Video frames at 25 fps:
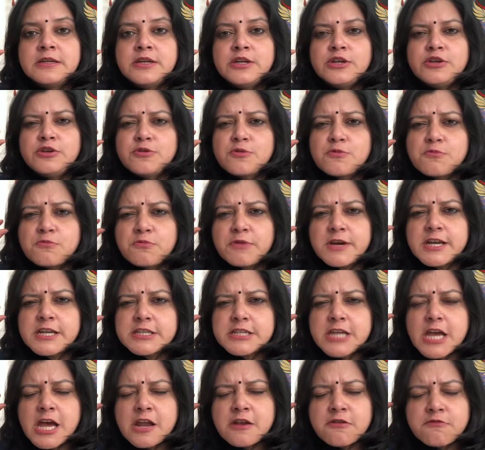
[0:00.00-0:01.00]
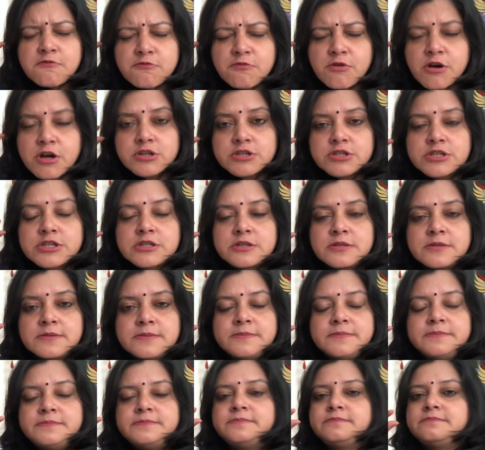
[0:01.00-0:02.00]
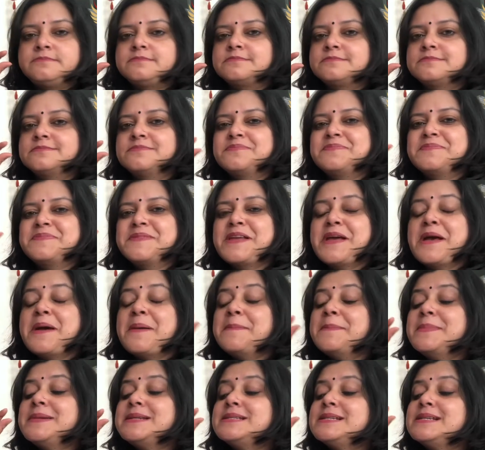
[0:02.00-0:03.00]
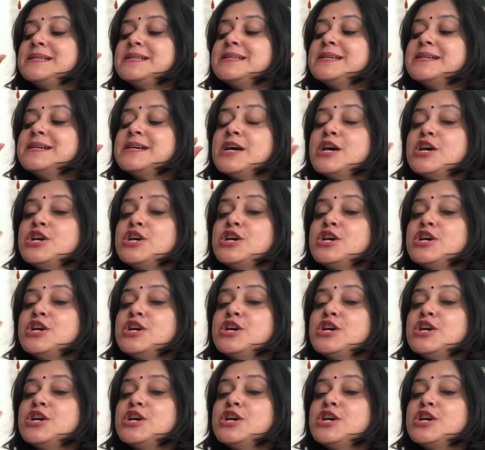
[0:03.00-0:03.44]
You wait and watch." Matilda